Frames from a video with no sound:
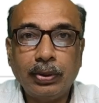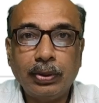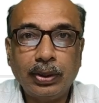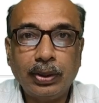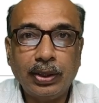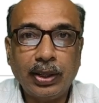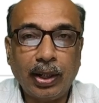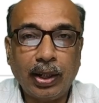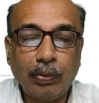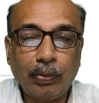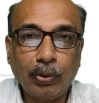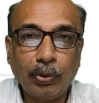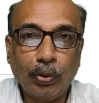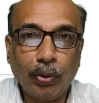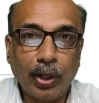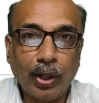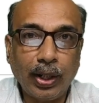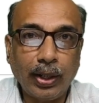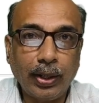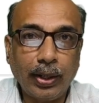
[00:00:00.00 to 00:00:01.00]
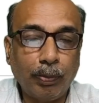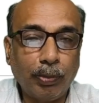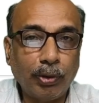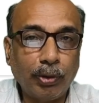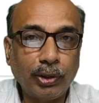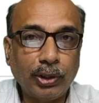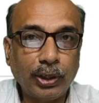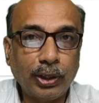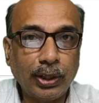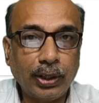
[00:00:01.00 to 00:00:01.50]
they have to go and
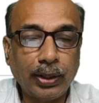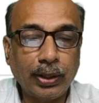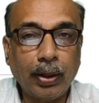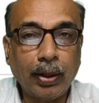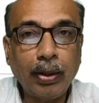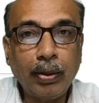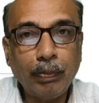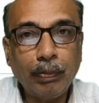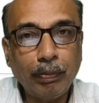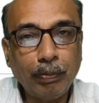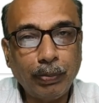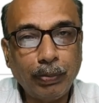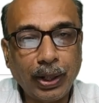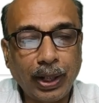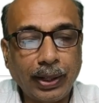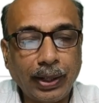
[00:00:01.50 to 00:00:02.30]
deposit in the bank.